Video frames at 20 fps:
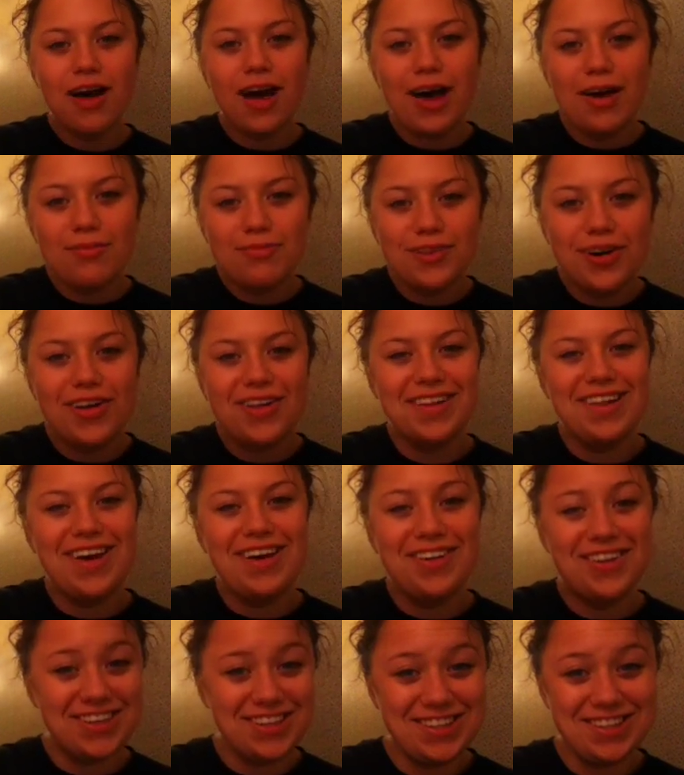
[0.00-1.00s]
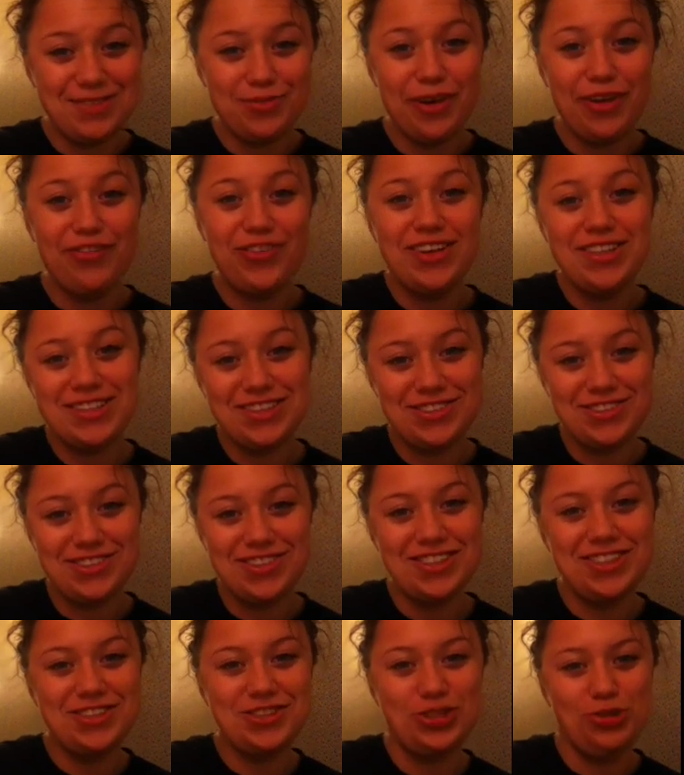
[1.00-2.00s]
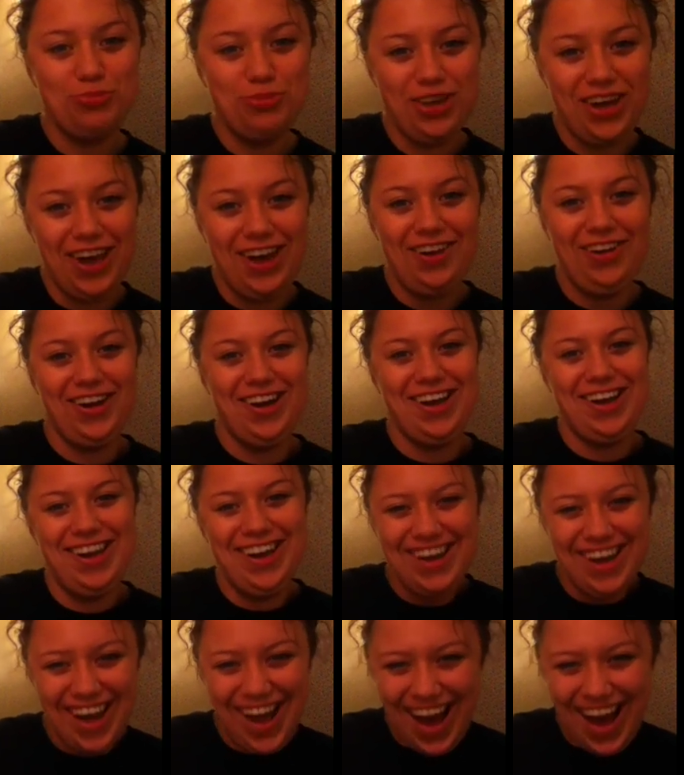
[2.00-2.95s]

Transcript: I'm hilarious. My face looks like Jim Carrey.